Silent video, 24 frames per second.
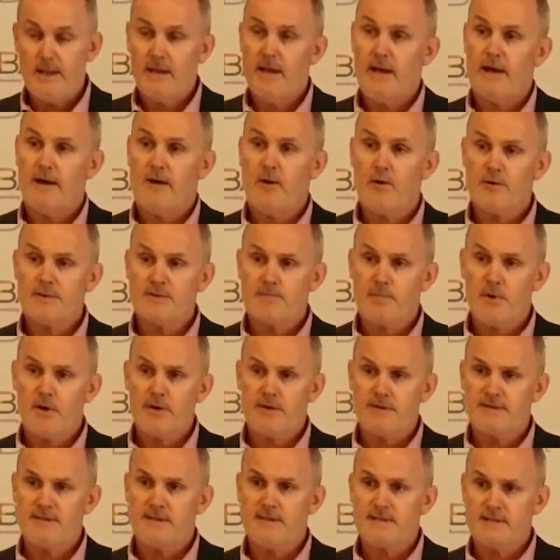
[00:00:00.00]

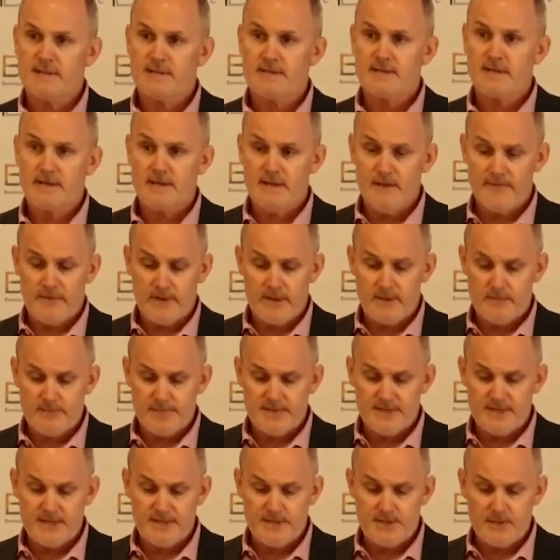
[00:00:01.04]
Austbrokers is a significant
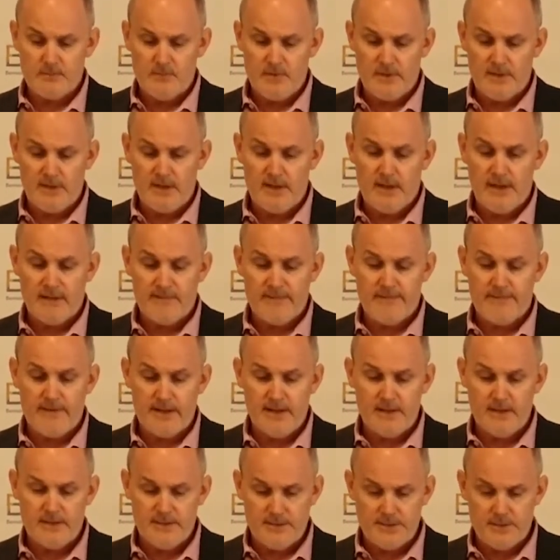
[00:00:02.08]
position within our
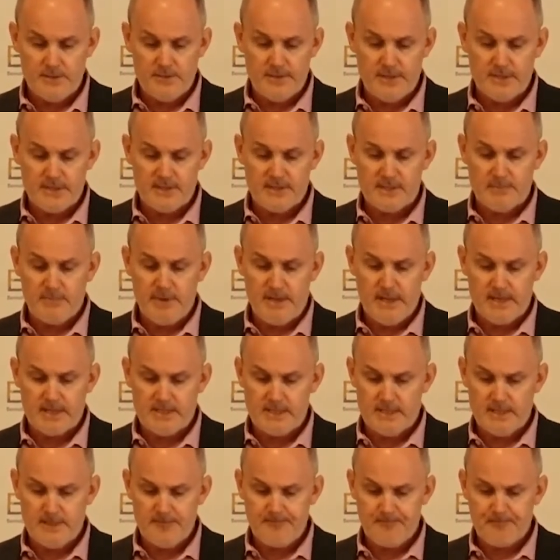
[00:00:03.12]
fund, as you would
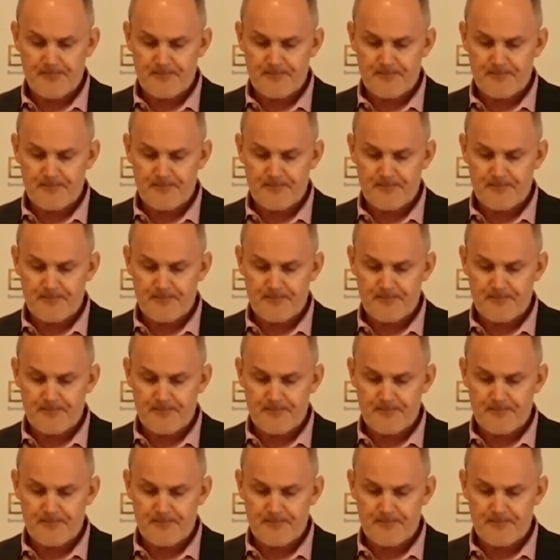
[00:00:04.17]
expect.